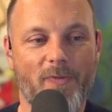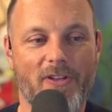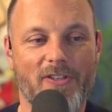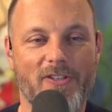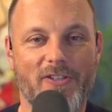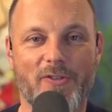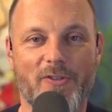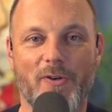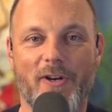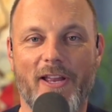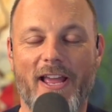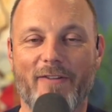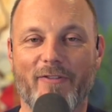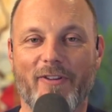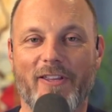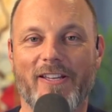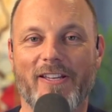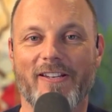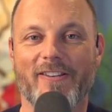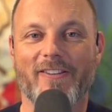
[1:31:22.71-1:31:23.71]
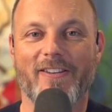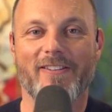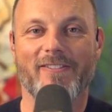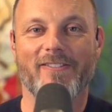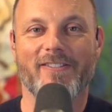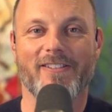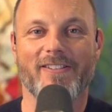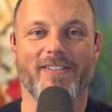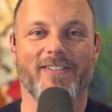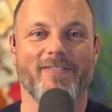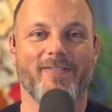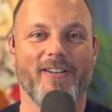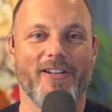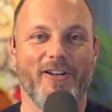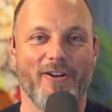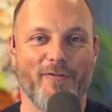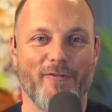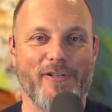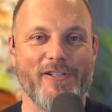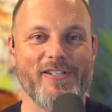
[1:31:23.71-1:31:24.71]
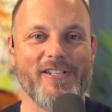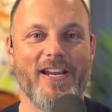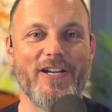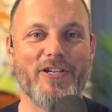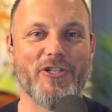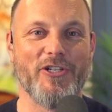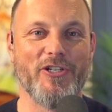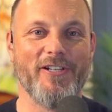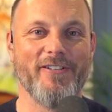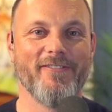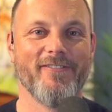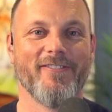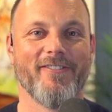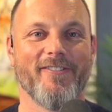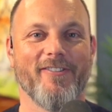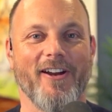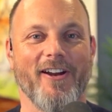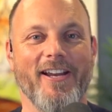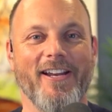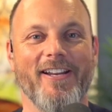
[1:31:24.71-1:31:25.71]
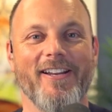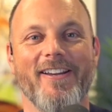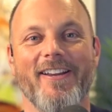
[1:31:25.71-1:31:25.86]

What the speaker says: to 2.5 gig to every station, right?